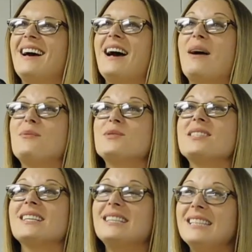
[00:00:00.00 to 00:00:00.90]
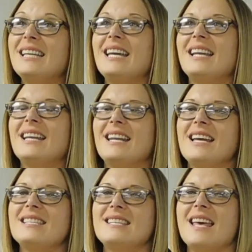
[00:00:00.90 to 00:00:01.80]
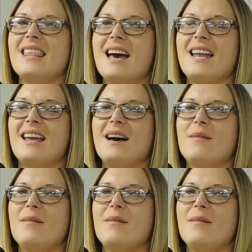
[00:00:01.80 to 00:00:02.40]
I was clean, and I say that